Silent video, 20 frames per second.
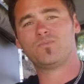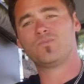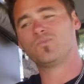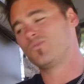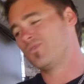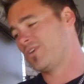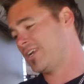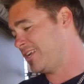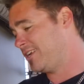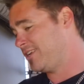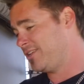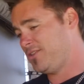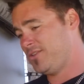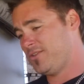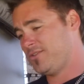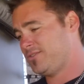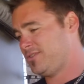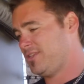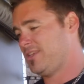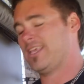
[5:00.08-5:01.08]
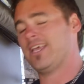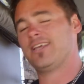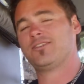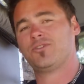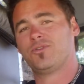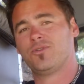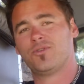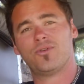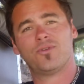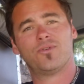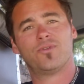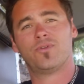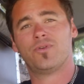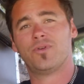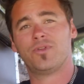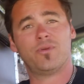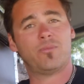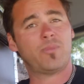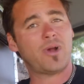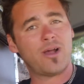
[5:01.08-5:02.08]
ready to use your gas cooker or
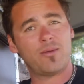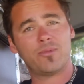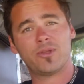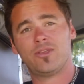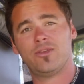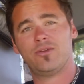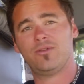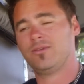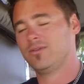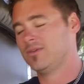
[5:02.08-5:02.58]
your barbecue.